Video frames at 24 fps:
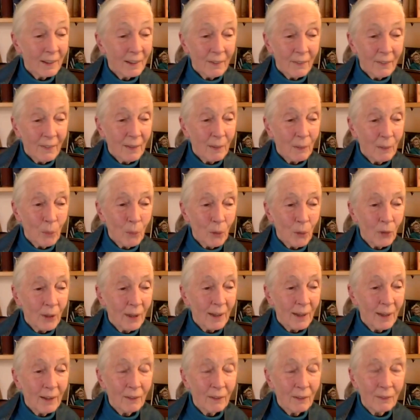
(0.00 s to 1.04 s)
They're
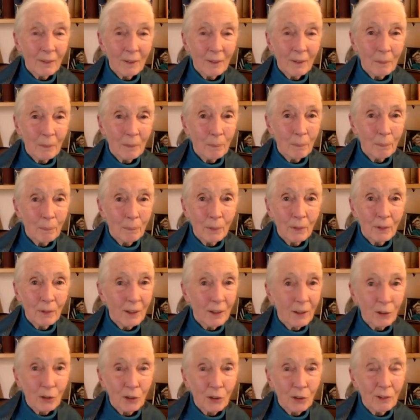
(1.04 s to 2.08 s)
working on the
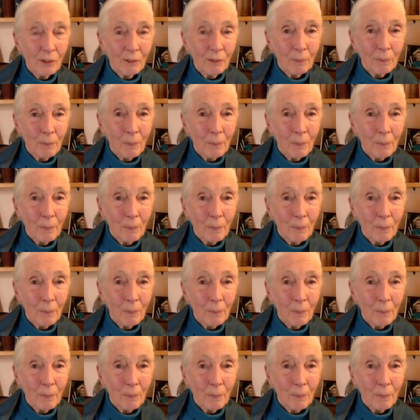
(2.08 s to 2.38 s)
production of